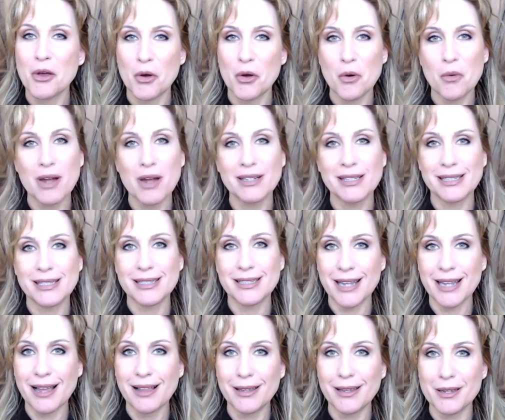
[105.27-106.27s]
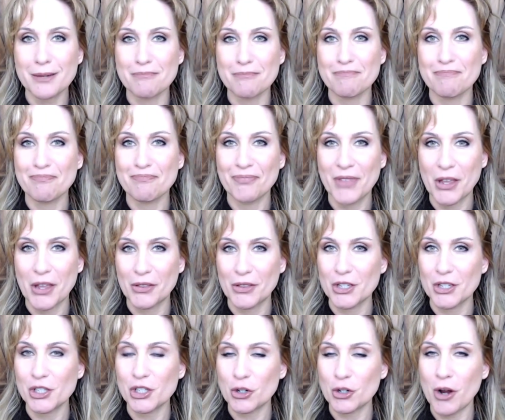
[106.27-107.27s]
Who wants to tell him that
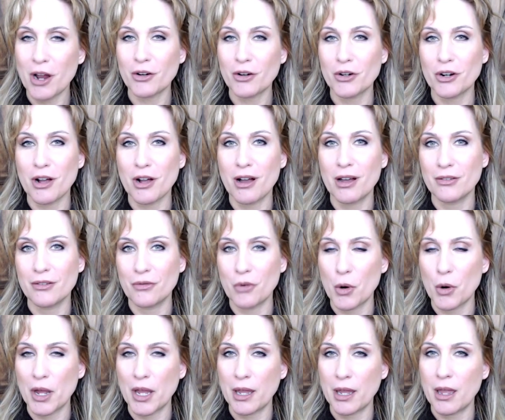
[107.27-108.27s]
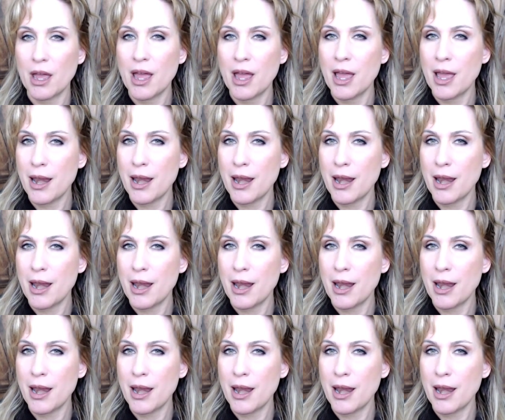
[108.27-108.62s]
this trucker convoy